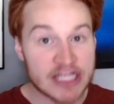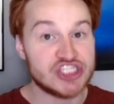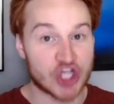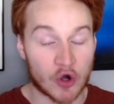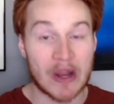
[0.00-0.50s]

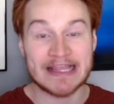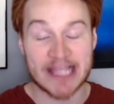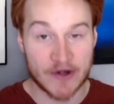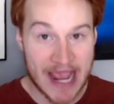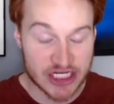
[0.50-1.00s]
during
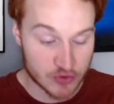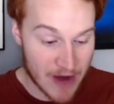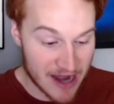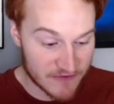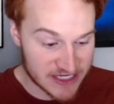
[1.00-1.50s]
their next
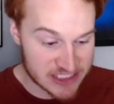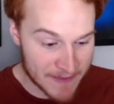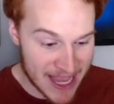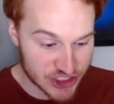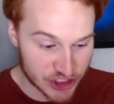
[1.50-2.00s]
round of
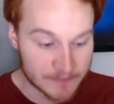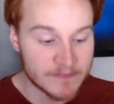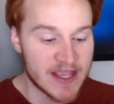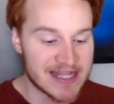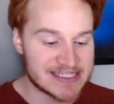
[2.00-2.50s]
expansion.
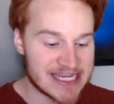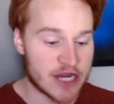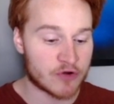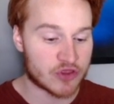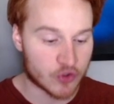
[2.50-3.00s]

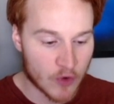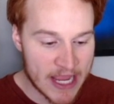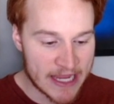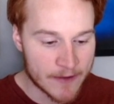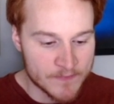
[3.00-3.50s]
Tier
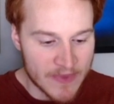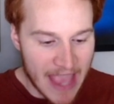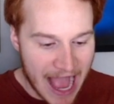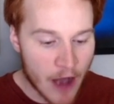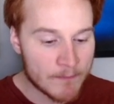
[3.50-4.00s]
three,
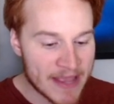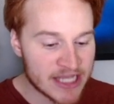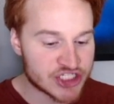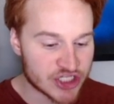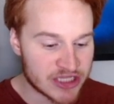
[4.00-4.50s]
how
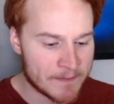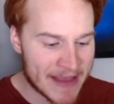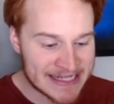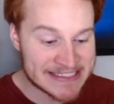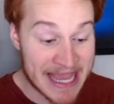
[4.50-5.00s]
big should the
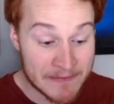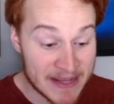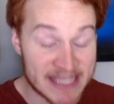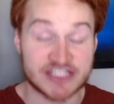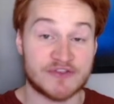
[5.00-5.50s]
Big Ten
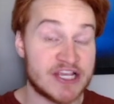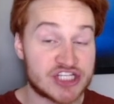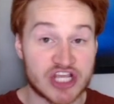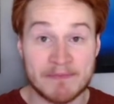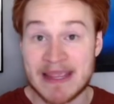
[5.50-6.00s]
be? So
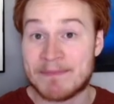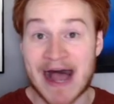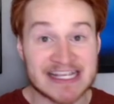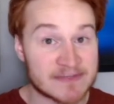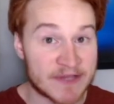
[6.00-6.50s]
this could be
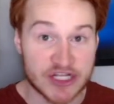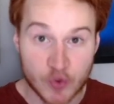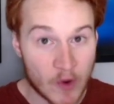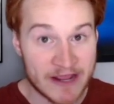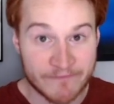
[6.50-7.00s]
possibly a
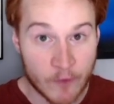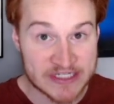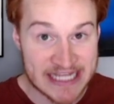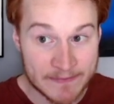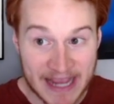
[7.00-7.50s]

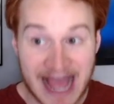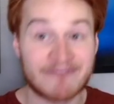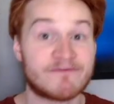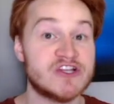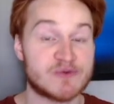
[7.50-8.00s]
24-team
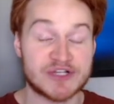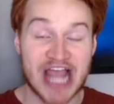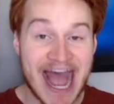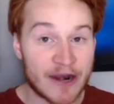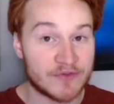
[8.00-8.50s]
conference, which
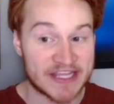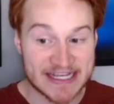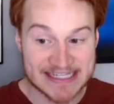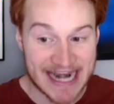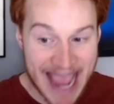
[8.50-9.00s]
I don't think
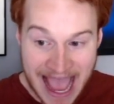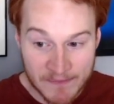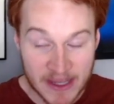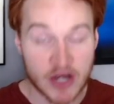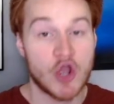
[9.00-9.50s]
is going to
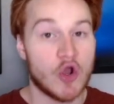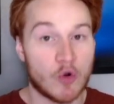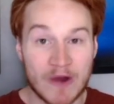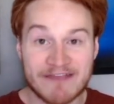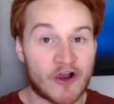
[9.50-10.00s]
happen.
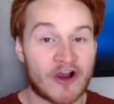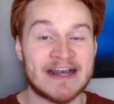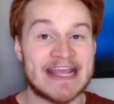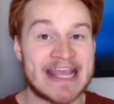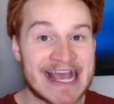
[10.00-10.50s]
We've heard
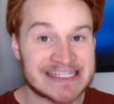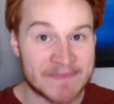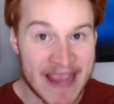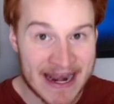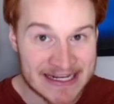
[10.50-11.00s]
an
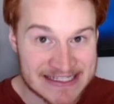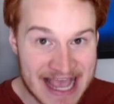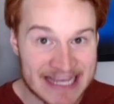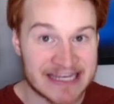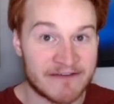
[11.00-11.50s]
ESPN
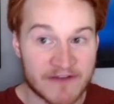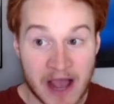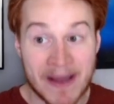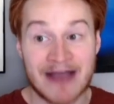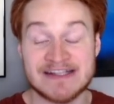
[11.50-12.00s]
executive
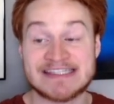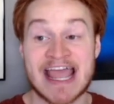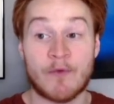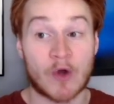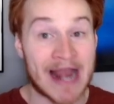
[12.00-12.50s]
come out and
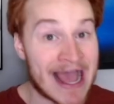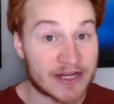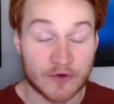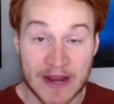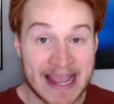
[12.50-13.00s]
say, we're
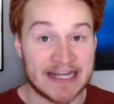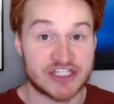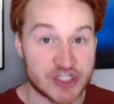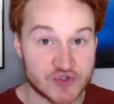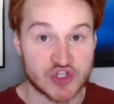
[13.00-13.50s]
not creating
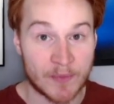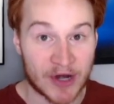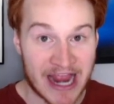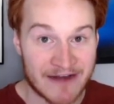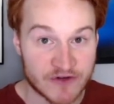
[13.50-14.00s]
two
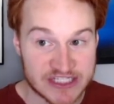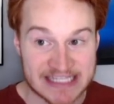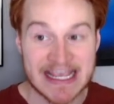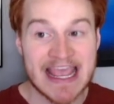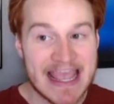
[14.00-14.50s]
super
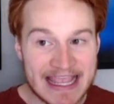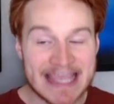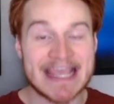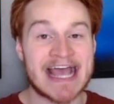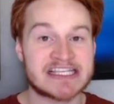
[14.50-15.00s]
conferences.
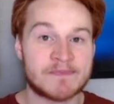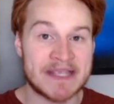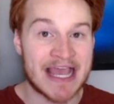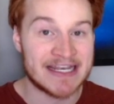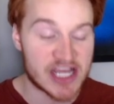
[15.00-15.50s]

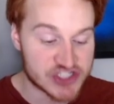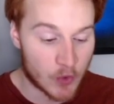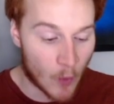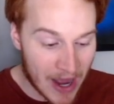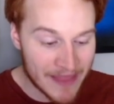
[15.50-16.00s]
ESPN
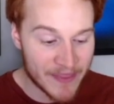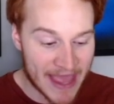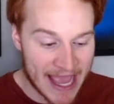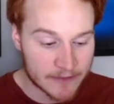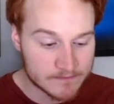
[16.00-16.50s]
doesn't want
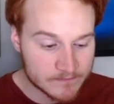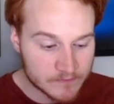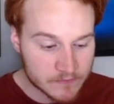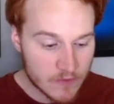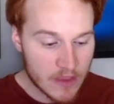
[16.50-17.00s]
that.
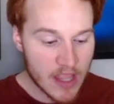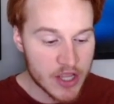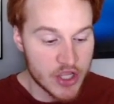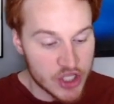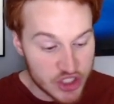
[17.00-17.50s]

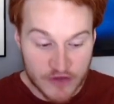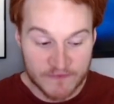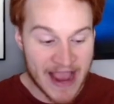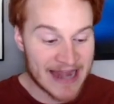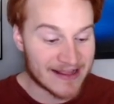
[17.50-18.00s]

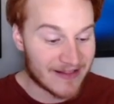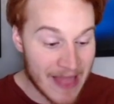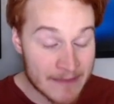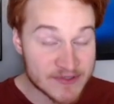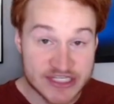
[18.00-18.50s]
You've got
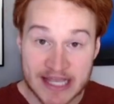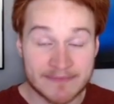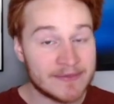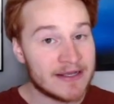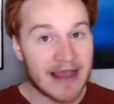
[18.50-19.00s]

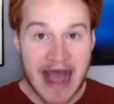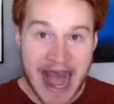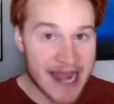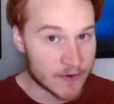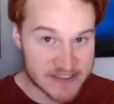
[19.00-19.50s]
Clemson.
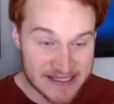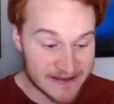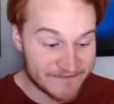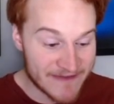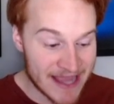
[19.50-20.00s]
I don't see
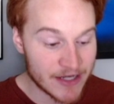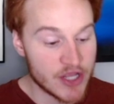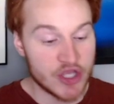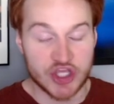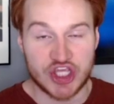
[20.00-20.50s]
the fit.
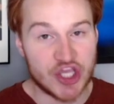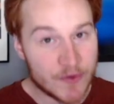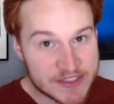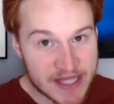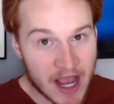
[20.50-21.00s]

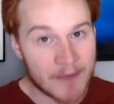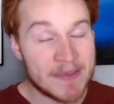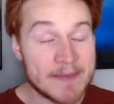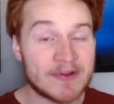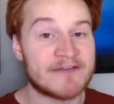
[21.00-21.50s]
Utah,
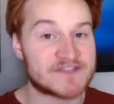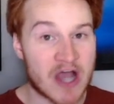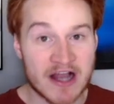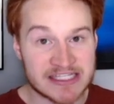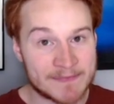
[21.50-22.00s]
people have
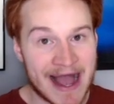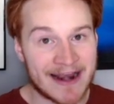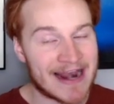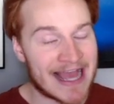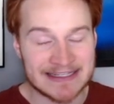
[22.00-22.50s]
talked about
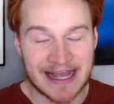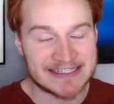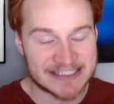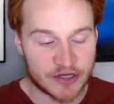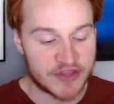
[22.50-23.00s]
it. I
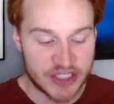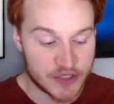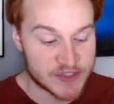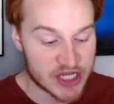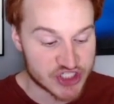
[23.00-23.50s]
still think
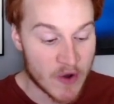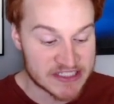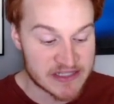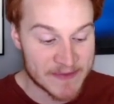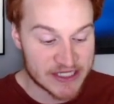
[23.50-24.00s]
Utah's
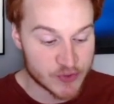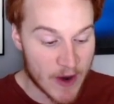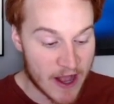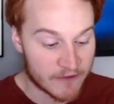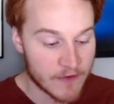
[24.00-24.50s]
going to the Big
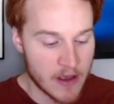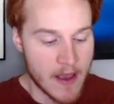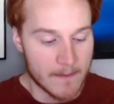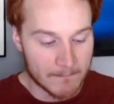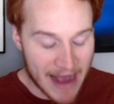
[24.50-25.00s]
12.
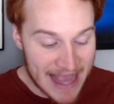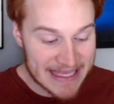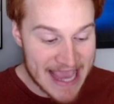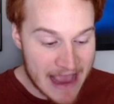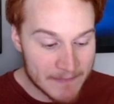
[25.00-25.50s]

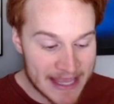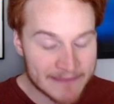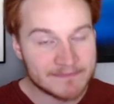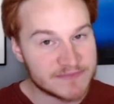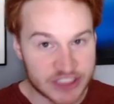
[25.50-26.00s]

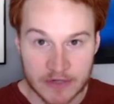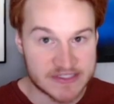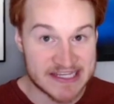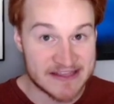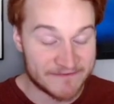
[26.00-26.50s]
Miami,
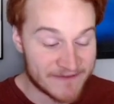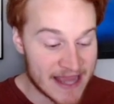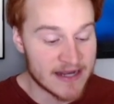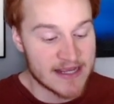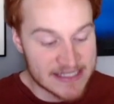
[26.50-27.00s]
don't see the
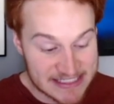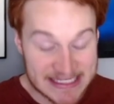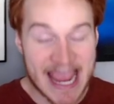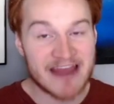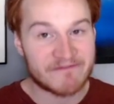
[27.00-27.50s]
fit.
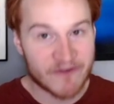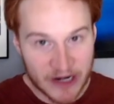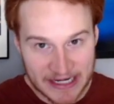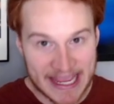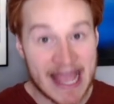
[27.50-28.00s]

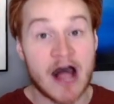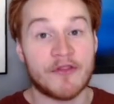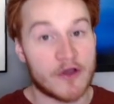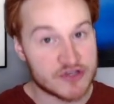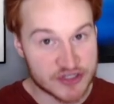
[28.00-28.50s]
Stanford and Cal,
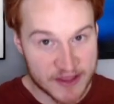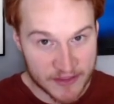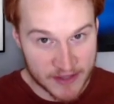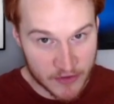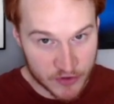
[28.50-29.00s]
those are
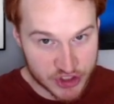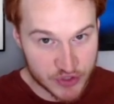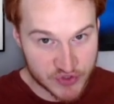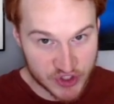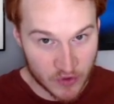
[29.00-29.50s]
the other
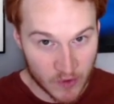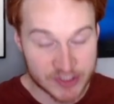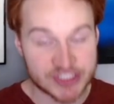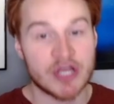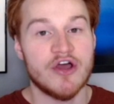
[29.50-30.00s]
two
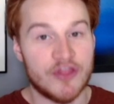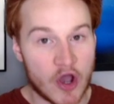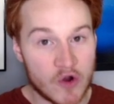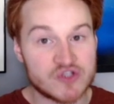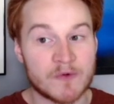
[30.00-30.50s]
schools.
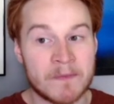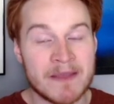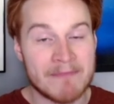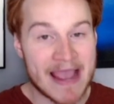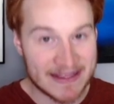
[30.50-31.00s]
Those would
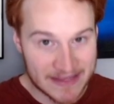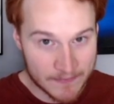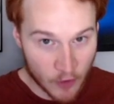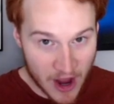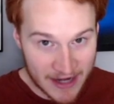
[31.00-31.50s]
be mainly
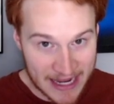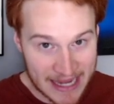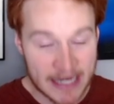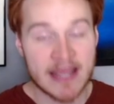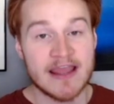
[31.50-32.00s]
brought
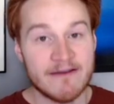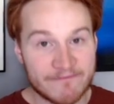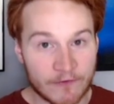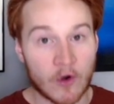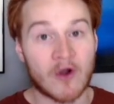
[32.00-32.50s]
in
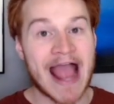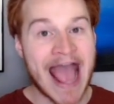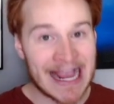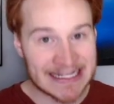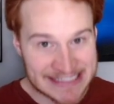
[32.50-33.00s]
for
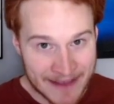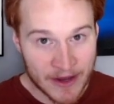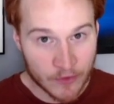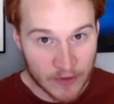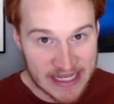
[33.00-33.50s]

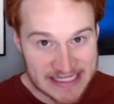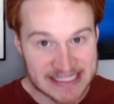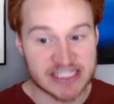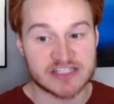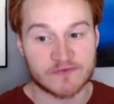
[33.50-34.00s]
academic
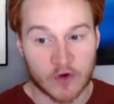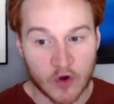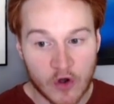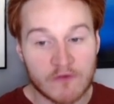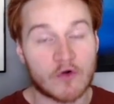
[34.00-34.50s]
reasons, for
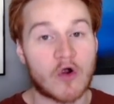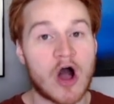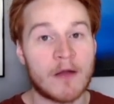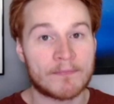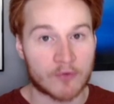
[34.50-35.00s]

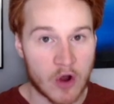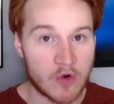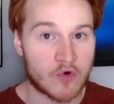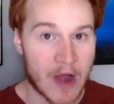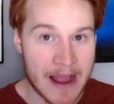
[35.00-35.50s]
overall
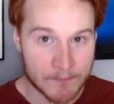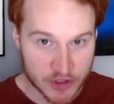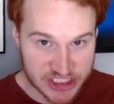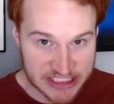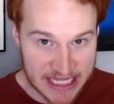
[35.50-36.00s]
program
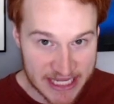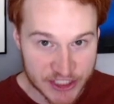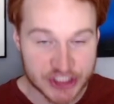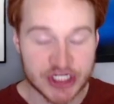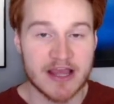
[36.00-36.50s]
prestige.